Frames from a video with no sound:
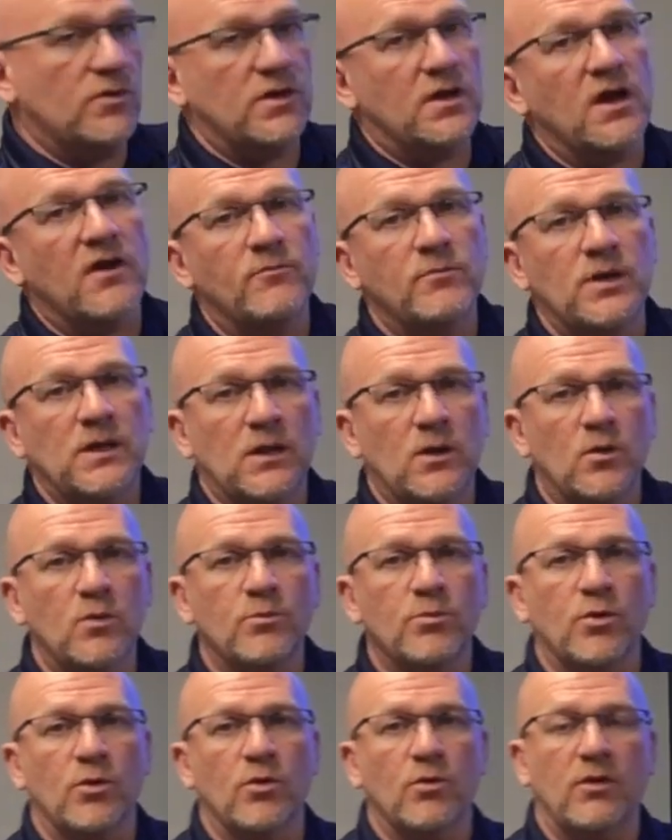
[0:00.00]
or the government loan
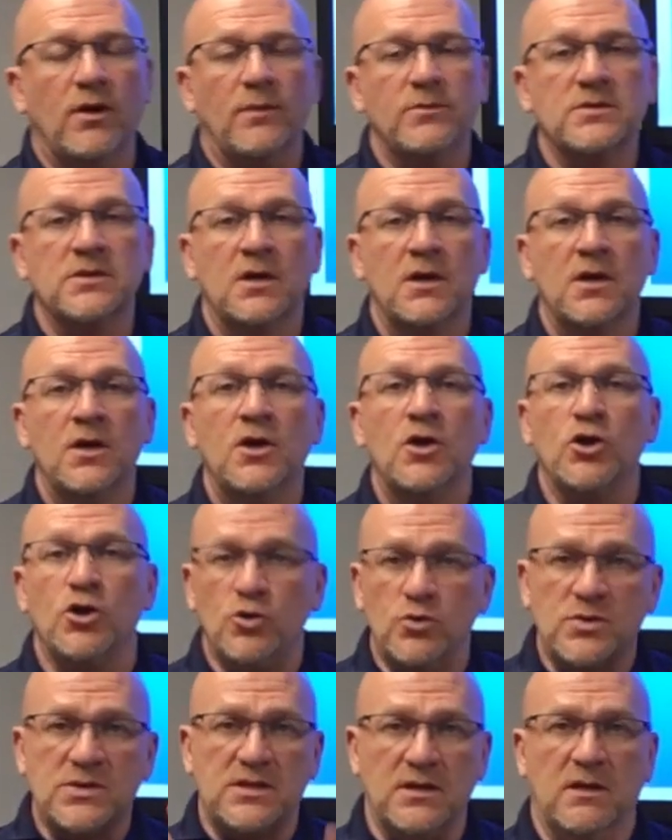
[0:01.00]
programs,
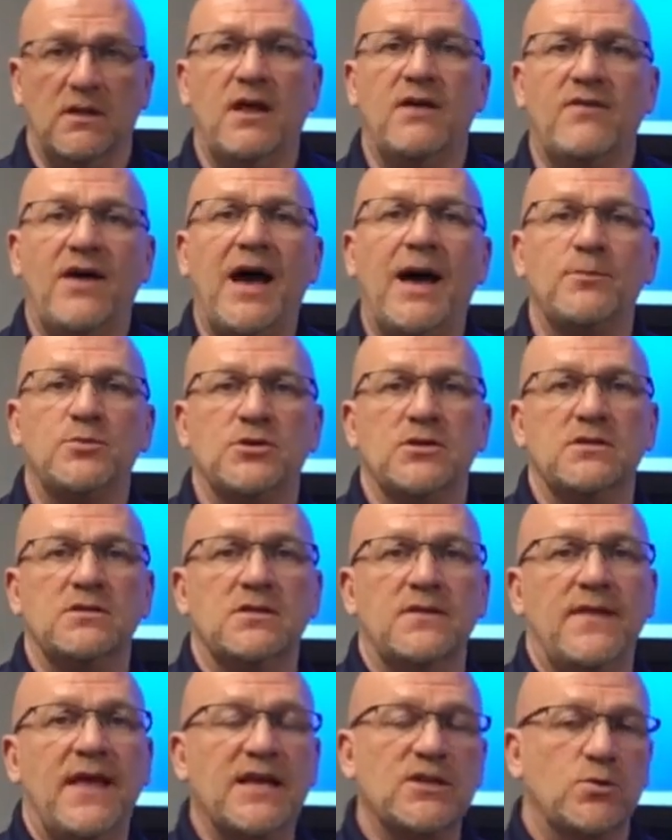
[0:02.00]
you still have options,
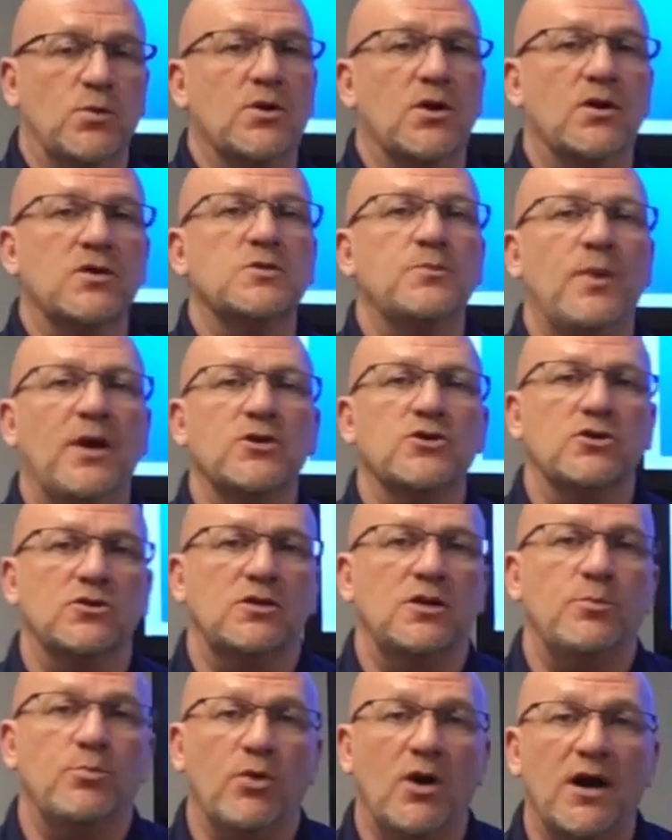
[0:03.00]
and that's what our
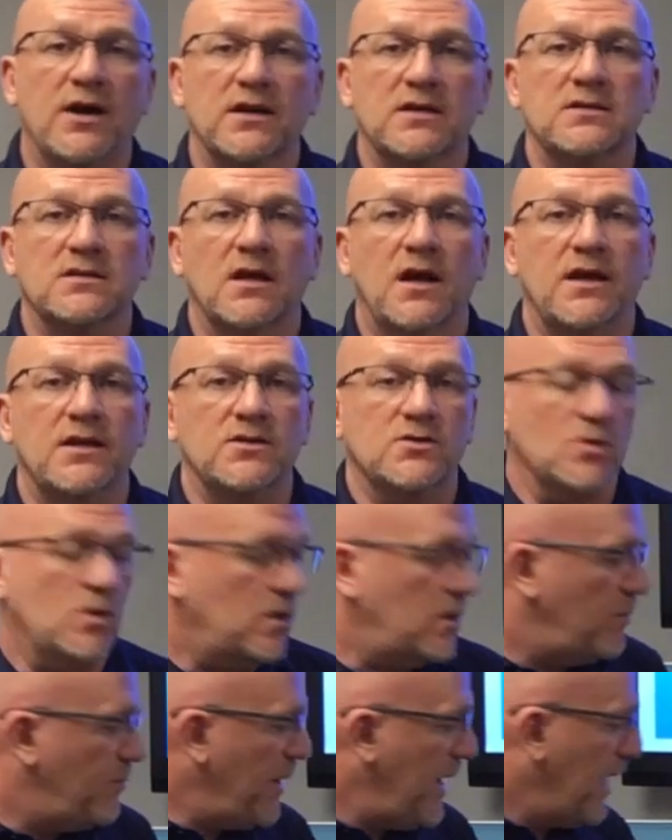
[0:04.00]
specialty products line is
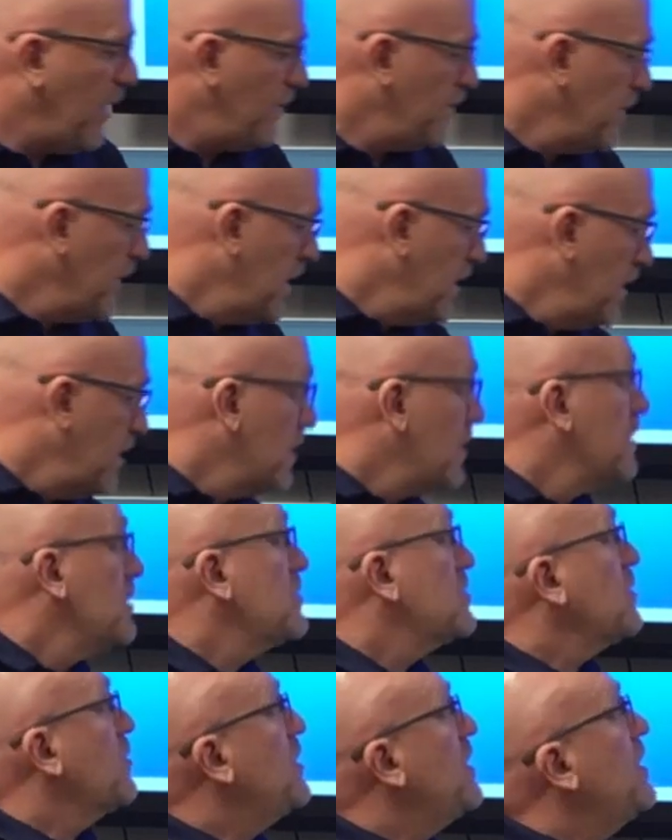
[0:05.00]
all about. So